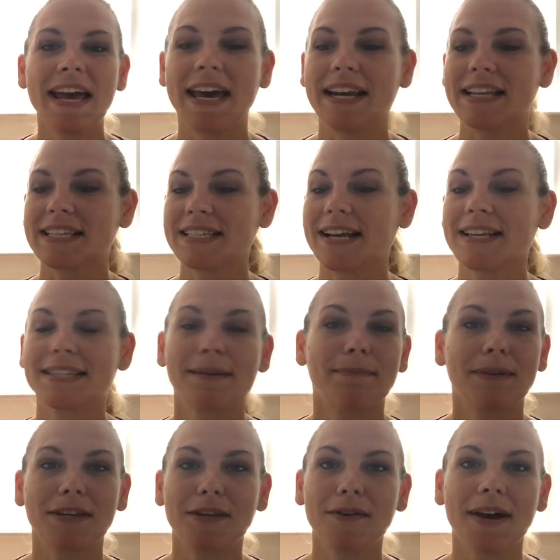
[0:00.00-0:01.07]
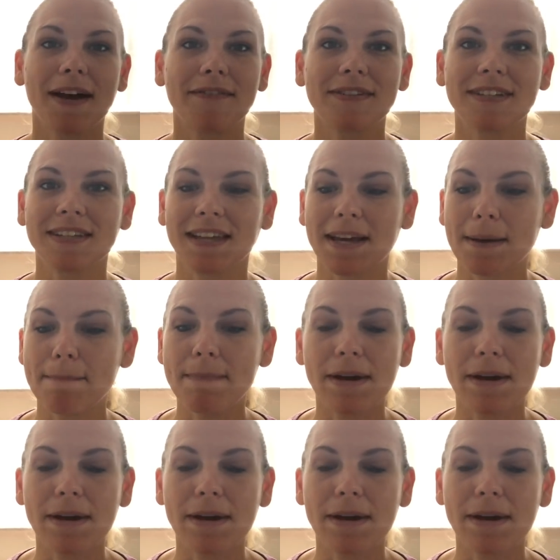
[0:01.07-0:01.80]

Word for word: and it's not something you have to like